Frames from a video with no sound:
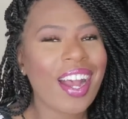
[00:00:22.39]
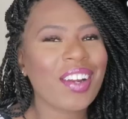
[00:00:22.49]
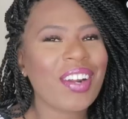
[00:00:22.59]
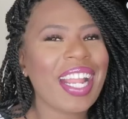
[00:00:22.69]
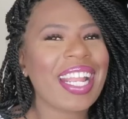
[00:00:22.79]

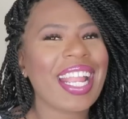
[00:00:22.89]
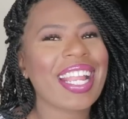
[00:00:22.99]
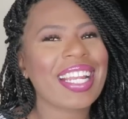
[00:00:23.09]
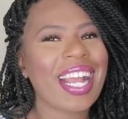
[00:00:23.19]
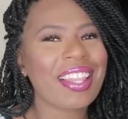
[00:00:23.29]
All right,
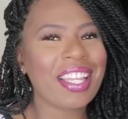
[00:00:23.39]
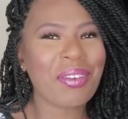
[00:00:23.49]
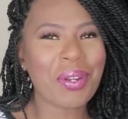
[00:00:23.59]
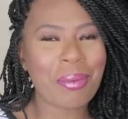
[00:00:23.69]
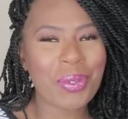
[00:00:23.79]
and I
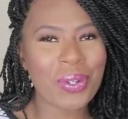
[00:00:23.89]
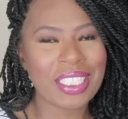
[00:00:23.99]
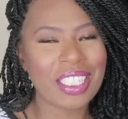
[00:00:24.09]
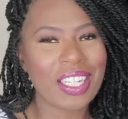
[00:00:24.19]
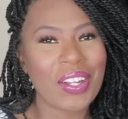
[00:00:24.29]
think what I'm
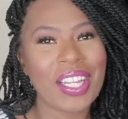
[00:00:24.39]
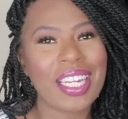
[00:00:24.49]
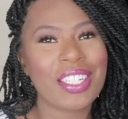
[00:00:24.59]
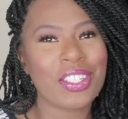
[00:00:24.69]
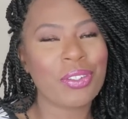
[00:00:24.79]
going to go
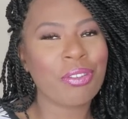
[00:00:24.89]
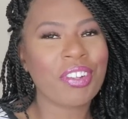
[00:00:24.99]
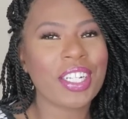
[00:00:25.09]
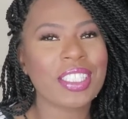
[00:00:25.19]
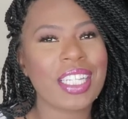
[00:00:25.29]
ahead and do
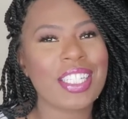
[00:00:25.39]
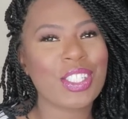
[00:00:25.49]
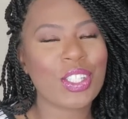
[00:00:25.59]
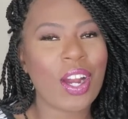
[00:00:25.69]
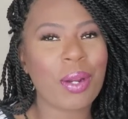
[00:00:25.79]
first is
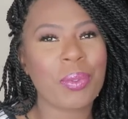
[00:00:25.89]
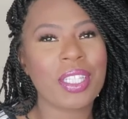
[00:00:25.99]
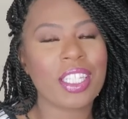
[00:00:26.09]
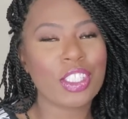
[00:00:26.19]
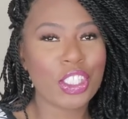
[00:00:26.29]
start
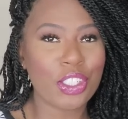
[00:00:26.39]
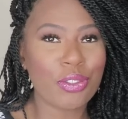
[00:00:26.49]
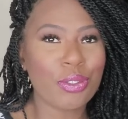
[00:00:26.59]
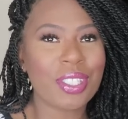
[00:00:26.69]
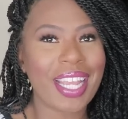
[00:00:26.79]
with
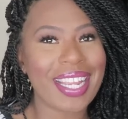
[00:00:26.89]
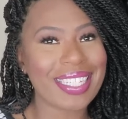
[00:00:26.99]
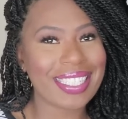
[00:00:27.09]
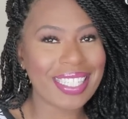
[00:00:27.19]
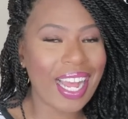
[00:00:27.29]
shoes
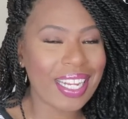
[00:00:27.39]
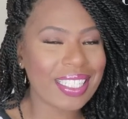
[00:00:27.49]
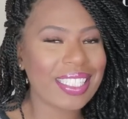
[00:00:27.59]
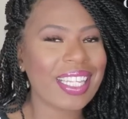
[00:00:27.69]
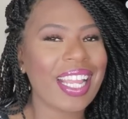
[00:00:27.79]
and
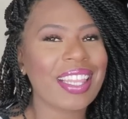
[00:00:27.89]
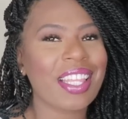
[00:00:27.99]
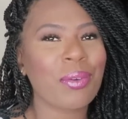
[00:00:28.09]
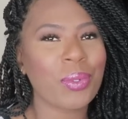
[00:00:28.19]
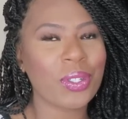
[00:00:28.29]
socks, and
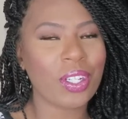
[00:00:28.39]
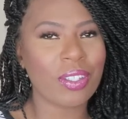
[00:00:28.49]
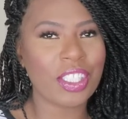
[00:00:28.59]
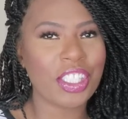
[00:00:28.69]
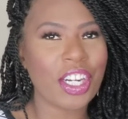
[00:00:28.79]
then we'll go
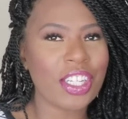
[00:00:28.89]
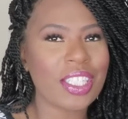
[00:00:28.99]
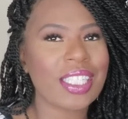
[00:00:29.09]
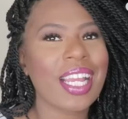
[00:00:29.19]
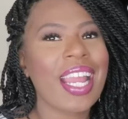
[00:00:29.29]
to
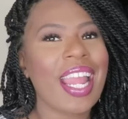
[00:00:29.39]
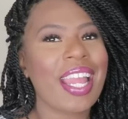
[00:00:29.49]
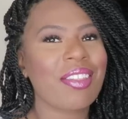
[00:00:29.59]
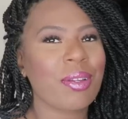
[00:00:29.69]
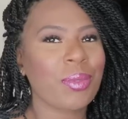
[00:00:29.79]
shirts,
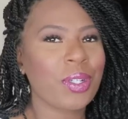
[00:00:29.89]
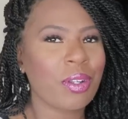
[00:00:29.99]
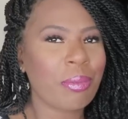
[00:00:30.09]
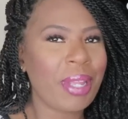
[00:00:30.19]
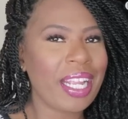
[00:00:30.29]
and then we'll
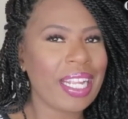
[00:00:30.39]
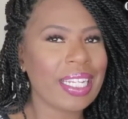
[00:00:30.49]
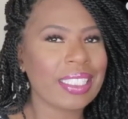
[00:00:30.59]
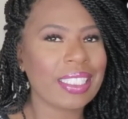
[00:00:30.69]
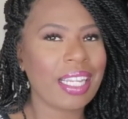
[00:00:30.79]
go to
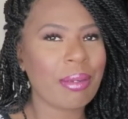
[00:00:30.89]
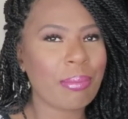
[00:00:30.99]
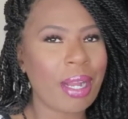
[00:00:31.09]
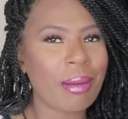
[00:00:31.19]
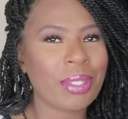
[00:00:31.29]
pants
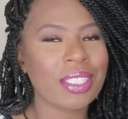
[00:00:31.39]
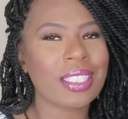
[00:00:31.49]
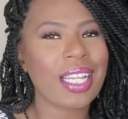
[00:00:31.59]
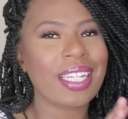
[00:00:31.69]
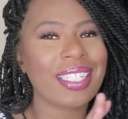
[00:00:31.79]
and
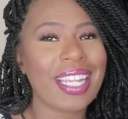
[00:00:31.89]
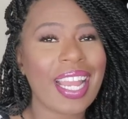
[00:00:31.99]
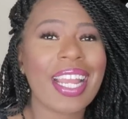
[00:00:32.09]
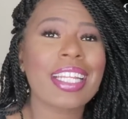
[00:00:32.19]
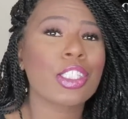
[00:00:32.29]
bombers, and
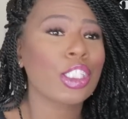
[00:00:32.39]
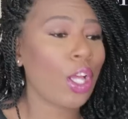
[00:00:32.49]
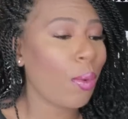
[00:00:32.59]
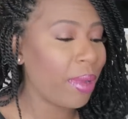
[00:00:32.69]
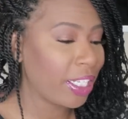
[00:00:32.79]
yeah, it's
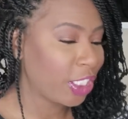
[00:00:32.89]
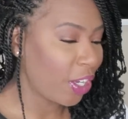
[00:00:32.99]
so much.